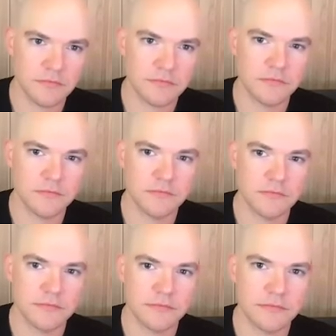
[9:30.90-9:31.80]

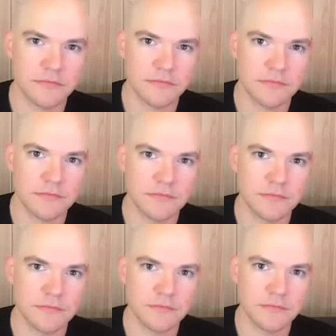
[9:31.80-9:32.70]

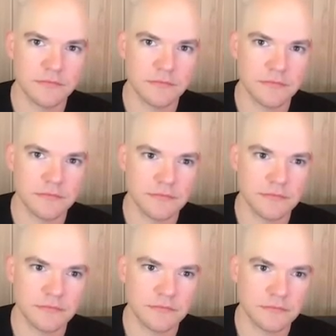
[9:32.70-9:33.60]

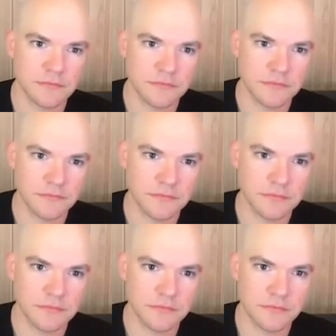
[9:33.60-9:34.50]

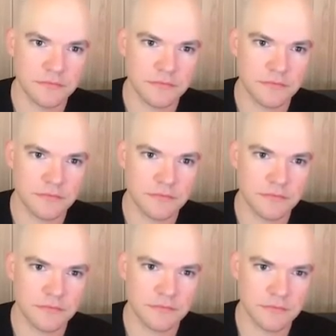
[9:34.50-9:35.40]

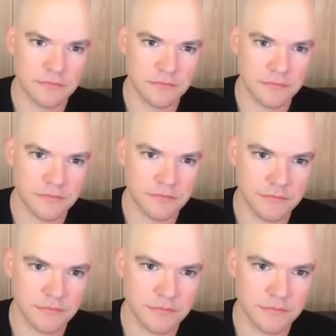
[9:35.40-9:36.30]

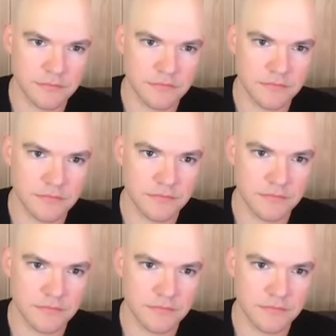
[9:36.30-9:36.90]
This person isn't speaking.